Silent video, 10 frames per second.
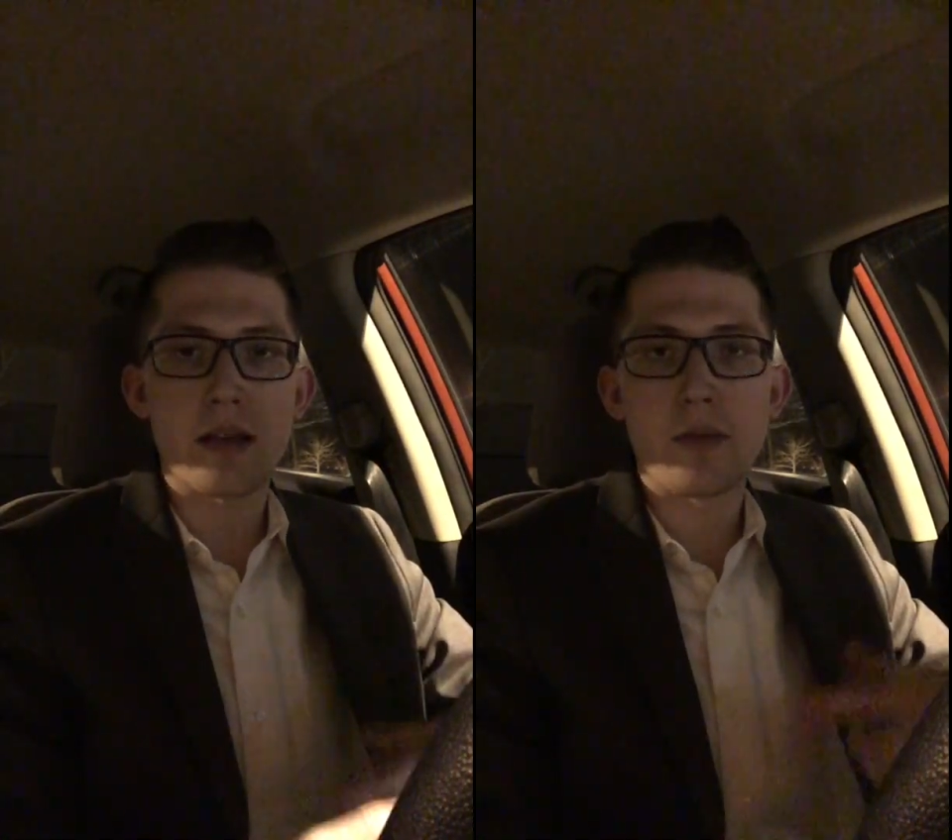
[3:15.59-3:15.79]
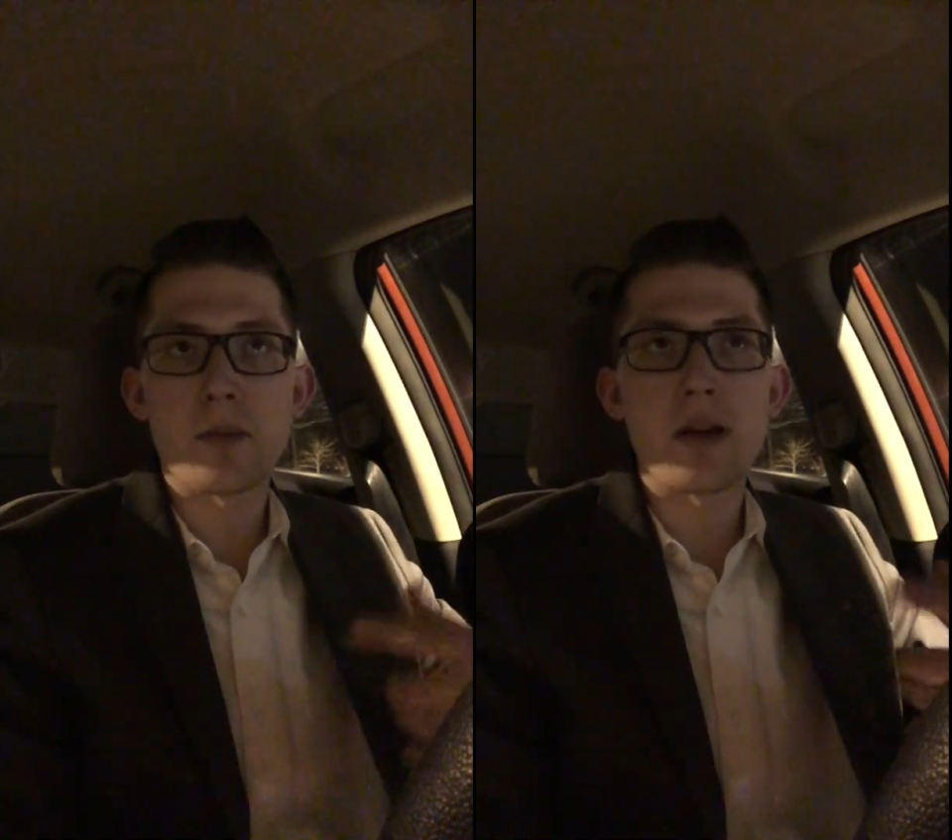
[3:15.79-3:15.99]

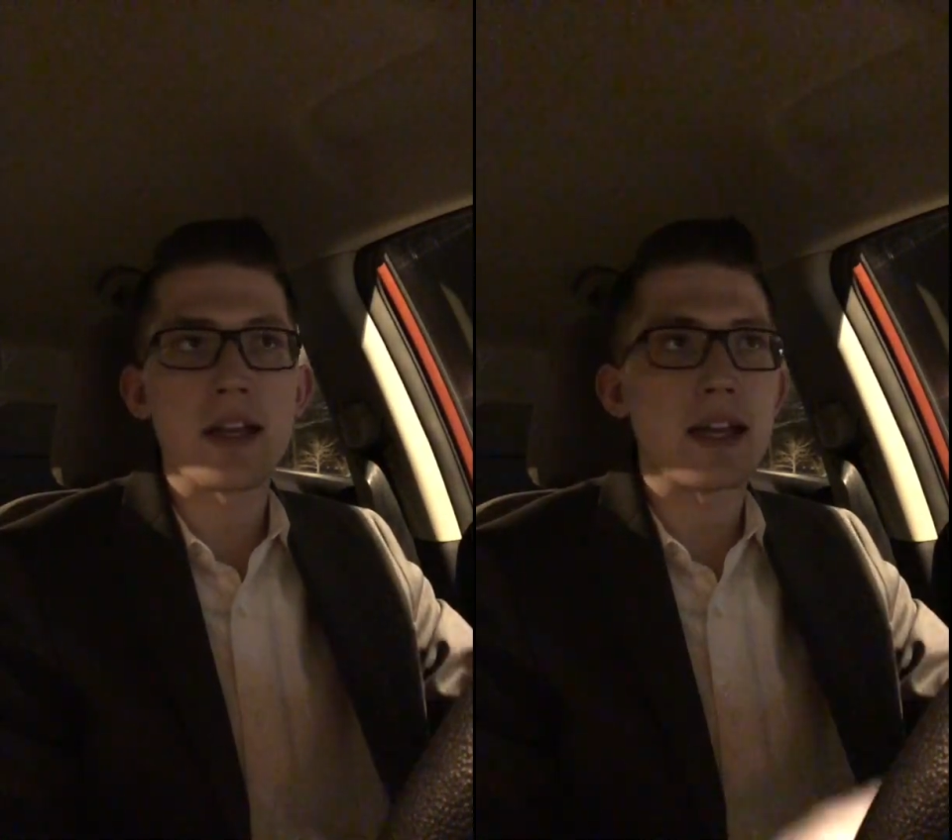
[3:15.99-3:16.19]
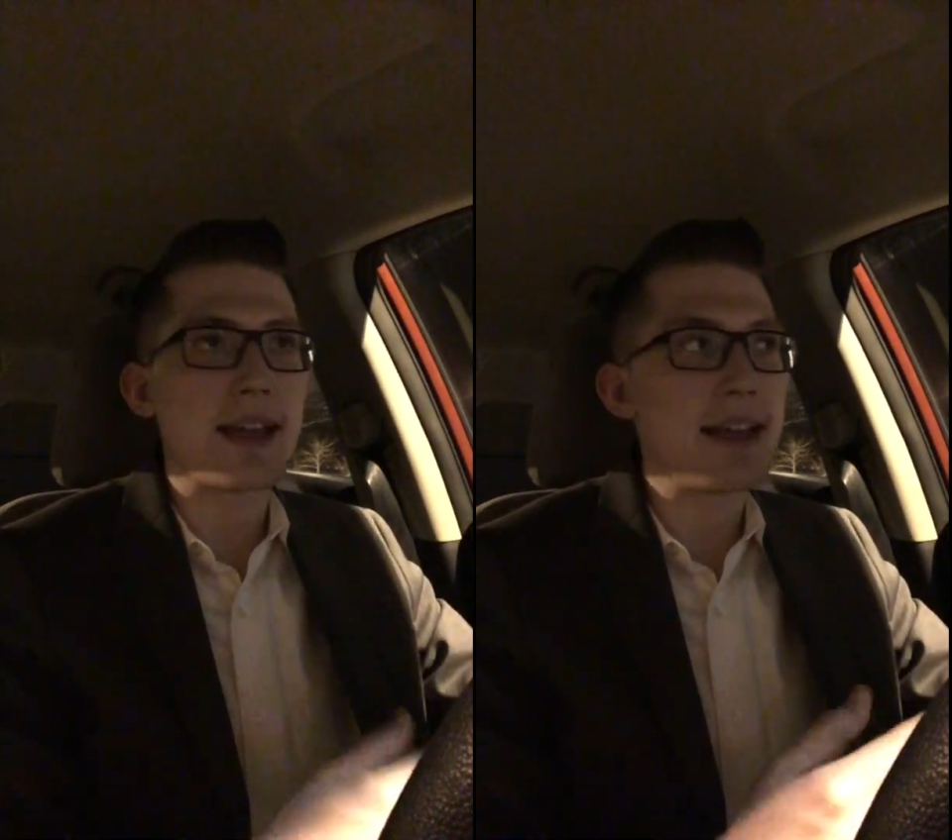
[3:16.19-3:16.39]
put
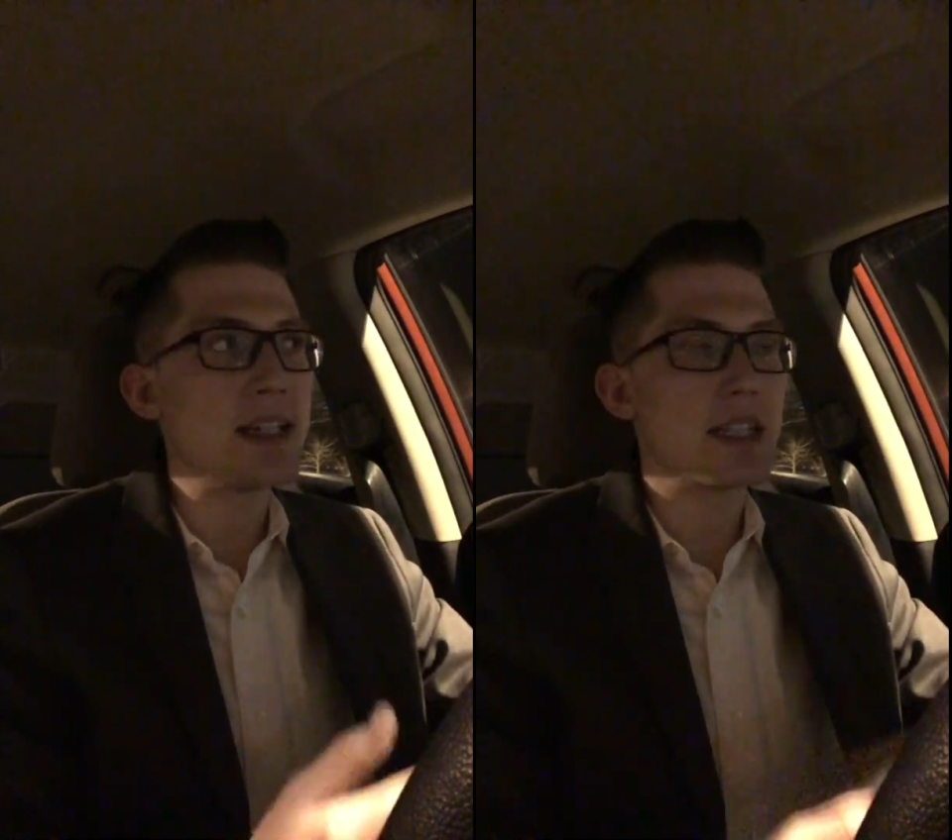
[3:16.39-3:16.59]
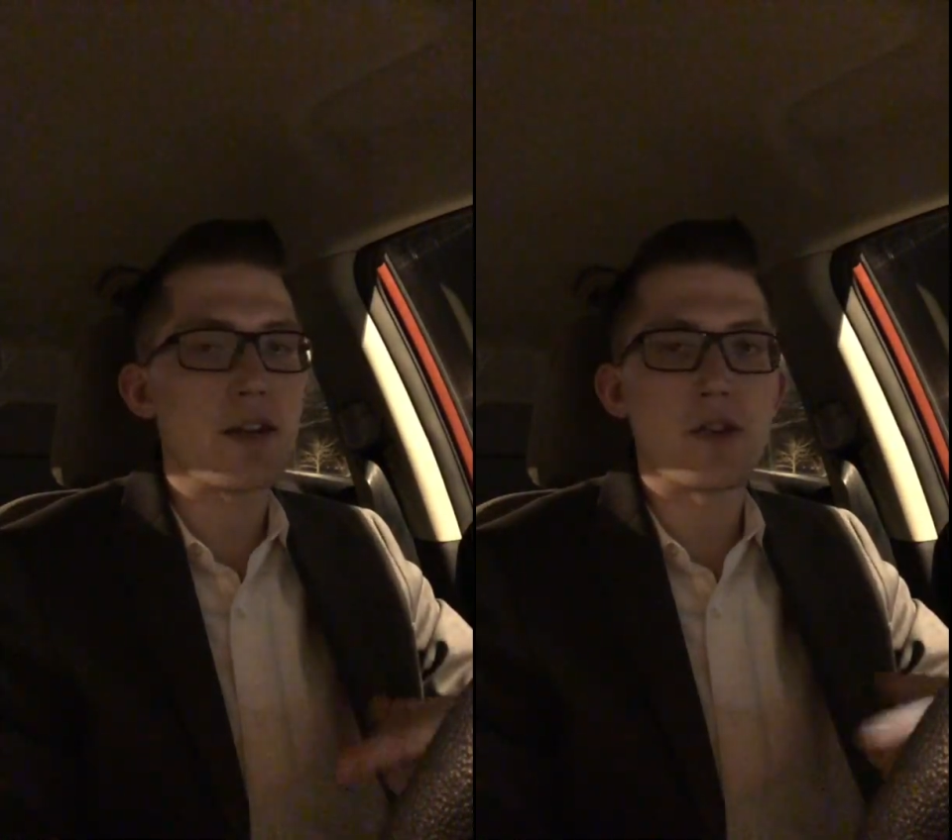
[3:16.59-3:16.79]
money in
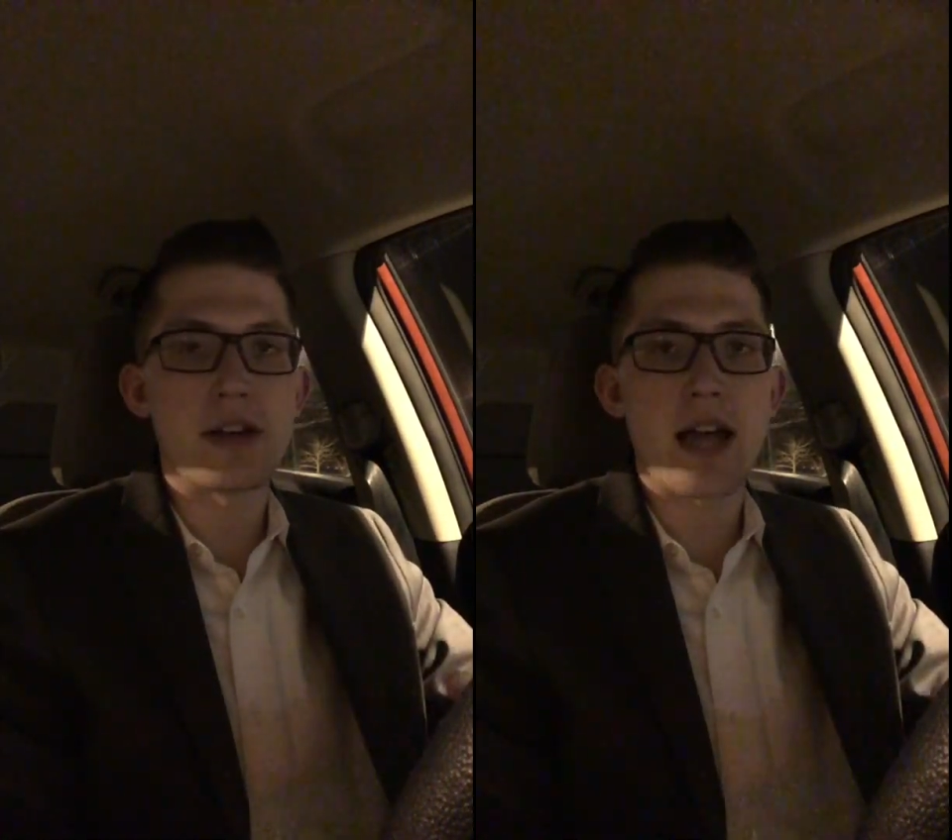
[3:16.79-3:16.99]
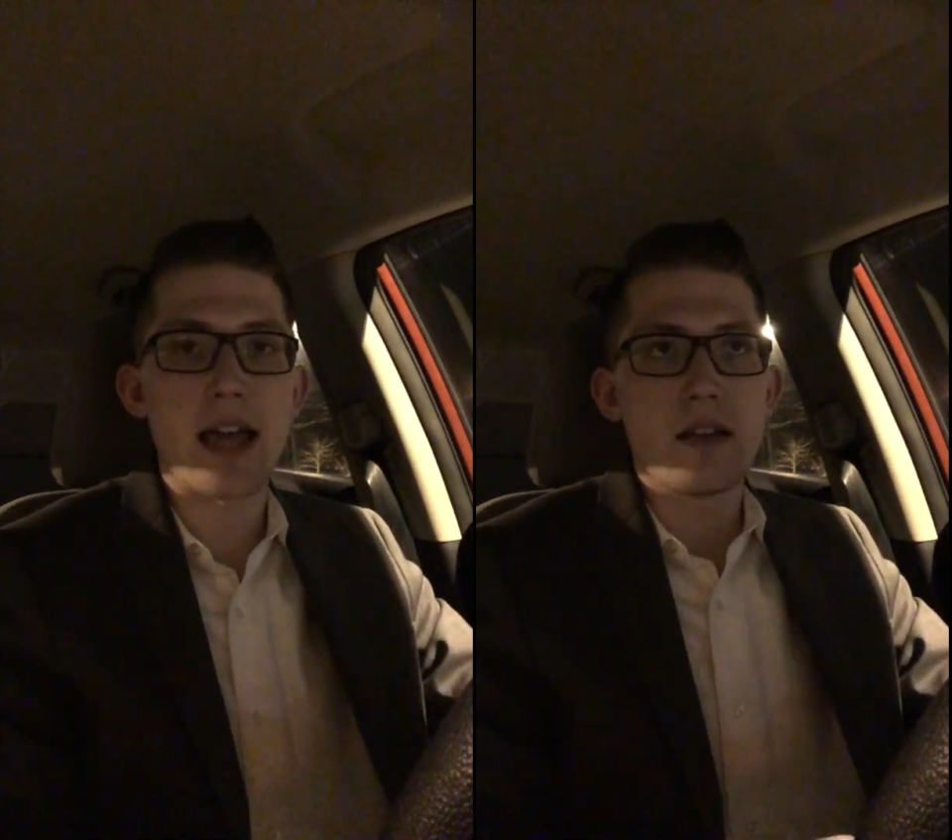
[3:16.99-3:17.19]
each and every
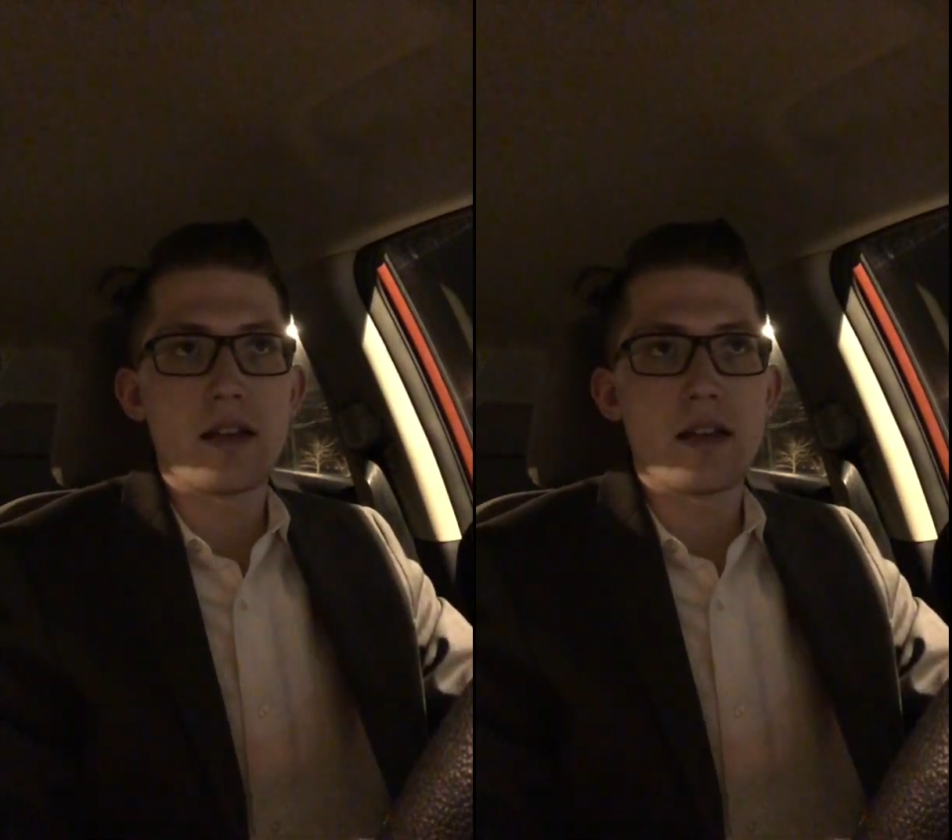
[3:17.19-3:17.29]
day.